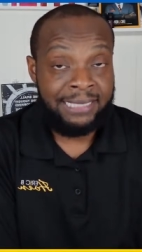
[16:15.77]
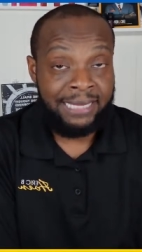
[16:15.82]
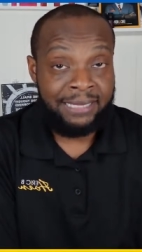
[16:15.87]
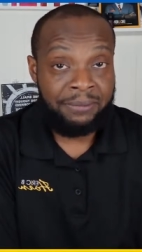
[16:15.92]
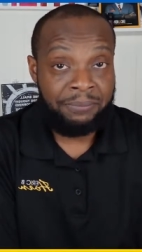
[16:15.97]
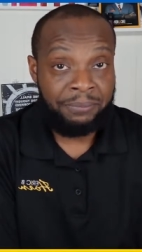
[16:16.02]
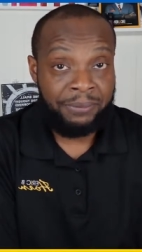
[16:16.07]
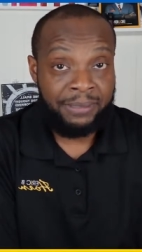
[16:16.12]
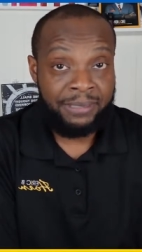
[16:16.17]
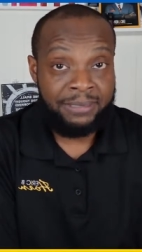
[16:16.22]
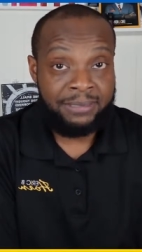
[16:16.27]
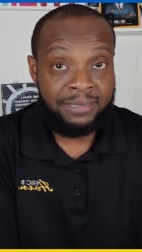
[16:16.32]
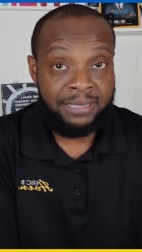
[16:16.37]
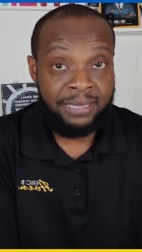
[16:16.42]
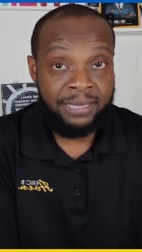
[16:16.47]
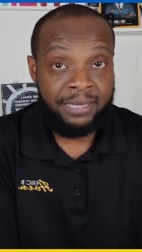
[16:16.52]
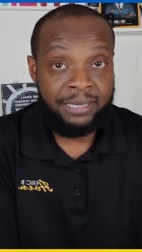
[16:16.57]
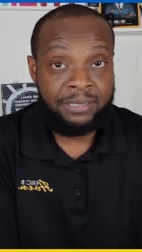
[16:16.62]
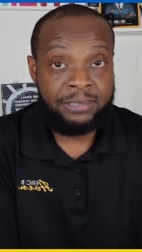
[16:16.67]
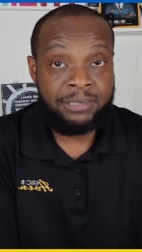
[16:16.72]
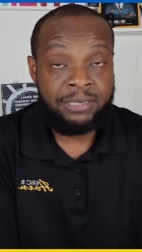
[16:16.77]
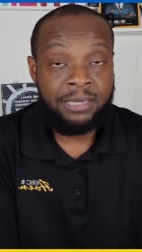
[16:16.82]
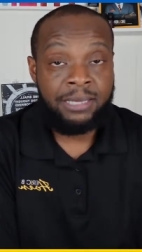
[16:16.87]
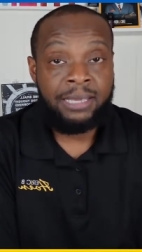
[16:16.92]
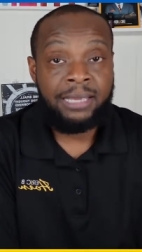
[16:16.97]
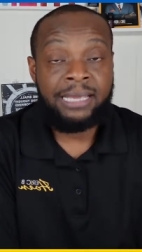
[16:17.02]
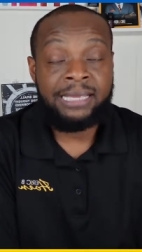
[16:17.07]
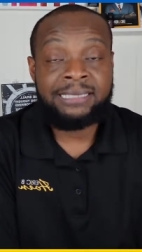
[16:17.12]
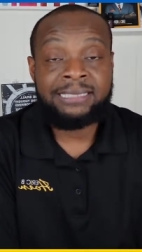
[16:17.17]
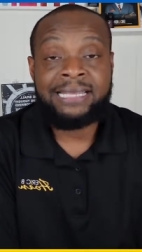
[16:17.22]
The second piece is
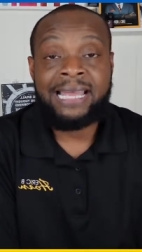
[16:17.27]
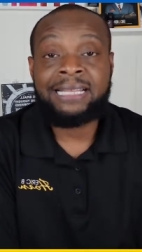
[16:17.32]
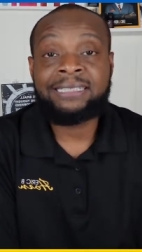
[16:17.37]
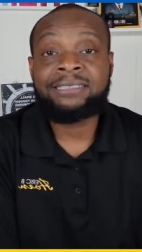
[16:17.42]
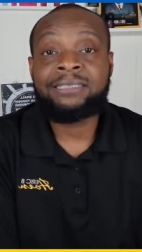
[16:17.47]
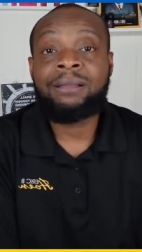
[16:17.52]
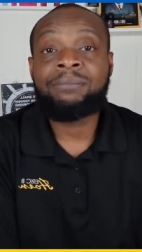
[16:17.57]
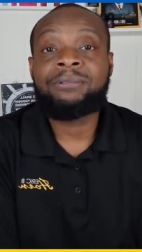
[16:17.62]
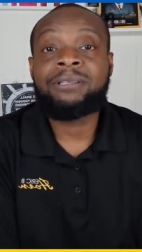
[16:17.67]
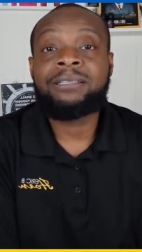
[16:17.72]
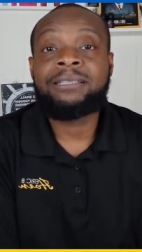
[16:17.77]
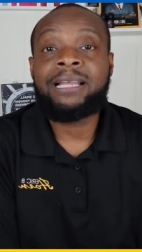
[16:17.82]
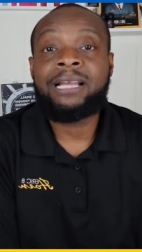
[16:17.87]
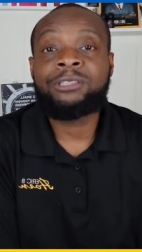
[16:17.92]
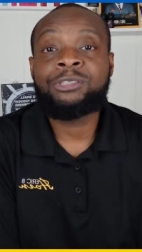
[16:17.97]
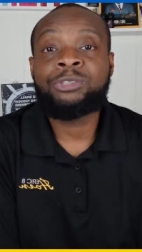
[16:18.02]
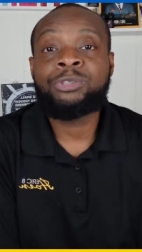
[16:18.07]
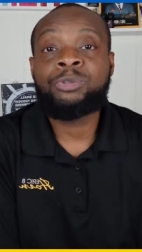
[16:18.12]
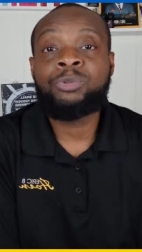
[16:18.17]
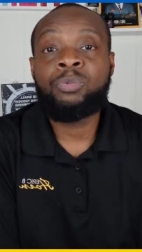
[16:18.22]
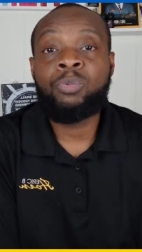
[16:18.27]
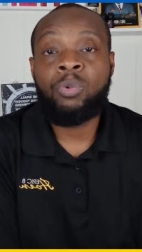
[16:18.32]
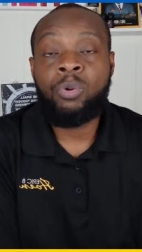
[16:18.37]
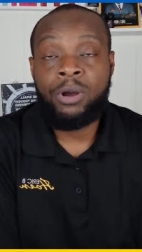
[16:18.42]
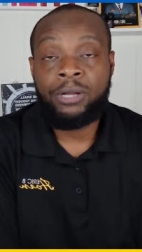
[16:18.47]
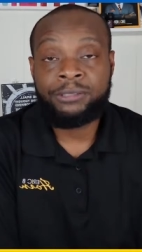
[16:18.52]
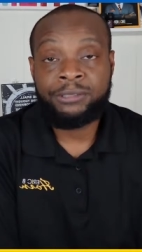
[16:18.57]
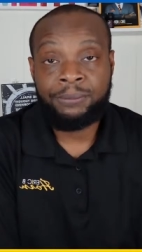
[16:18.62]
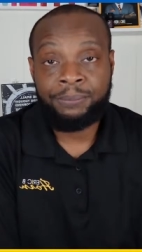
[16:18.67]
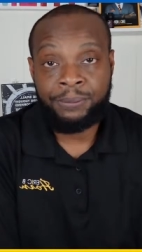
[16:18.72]
that something that you
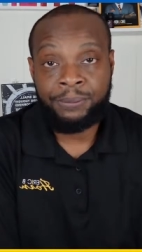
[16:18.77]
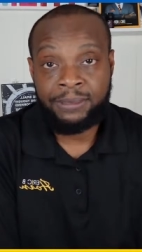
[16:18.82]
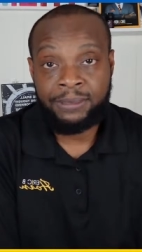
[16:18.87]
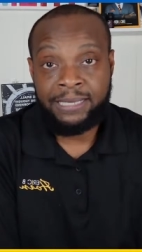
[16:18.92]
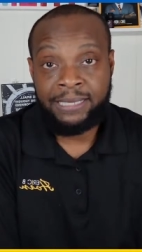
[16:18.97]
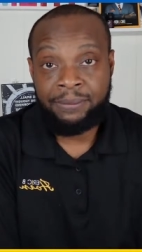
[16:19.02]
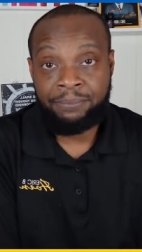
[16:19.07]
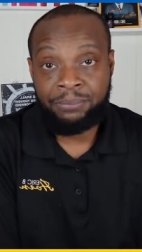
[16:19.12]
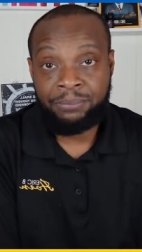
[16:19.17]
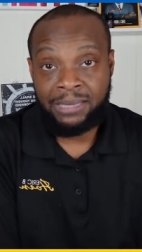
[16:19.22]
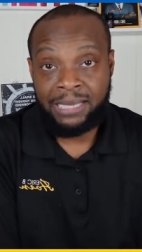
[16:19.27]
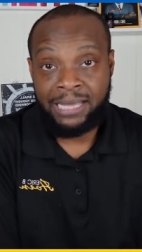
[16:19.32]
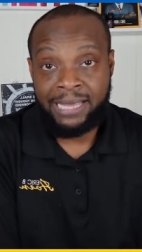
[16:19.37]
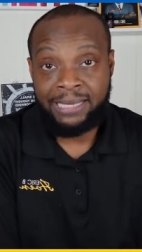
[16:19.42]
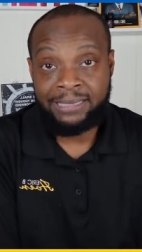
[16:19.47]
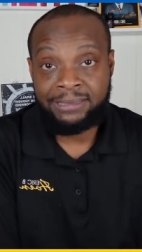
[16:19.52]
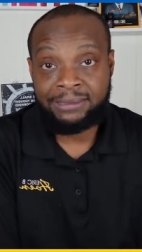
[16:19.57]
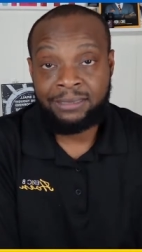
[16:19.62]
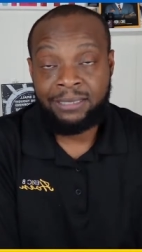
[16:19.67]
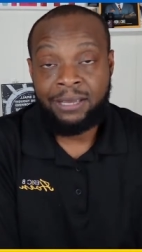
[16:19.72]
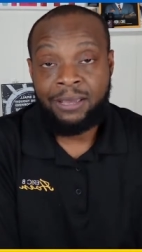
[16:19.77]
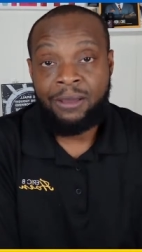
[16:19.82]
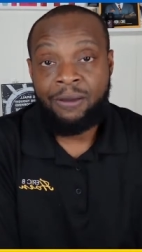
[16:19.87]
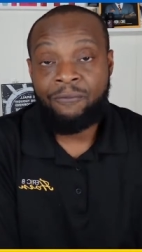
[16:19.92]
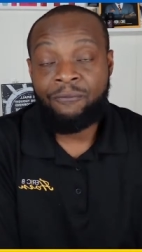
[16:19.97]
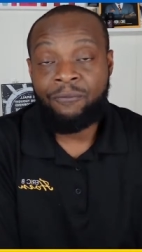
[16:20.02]
want to put in place